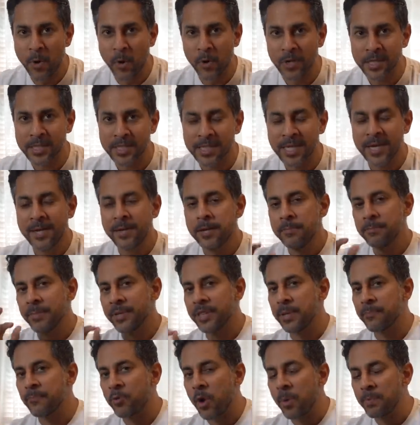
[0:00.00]
books.
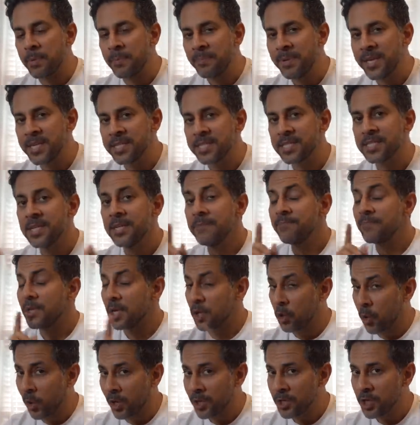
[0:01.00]
But the problem is,
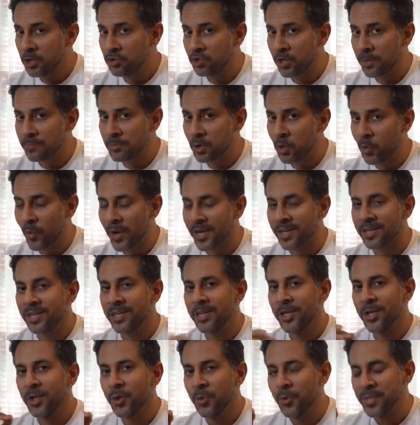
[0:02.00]
according to Jim Kwik,
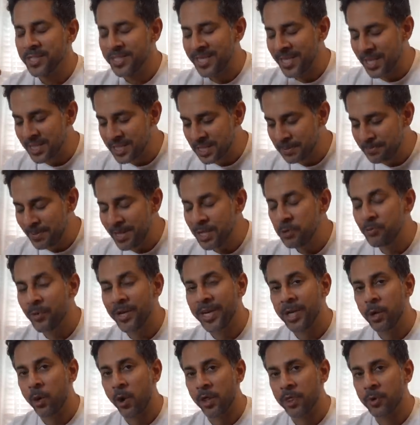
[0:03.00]
who is the speed
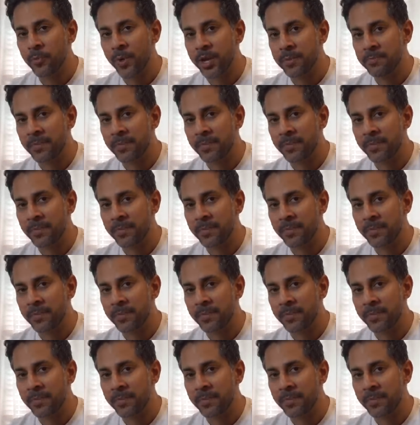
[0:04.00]
reading author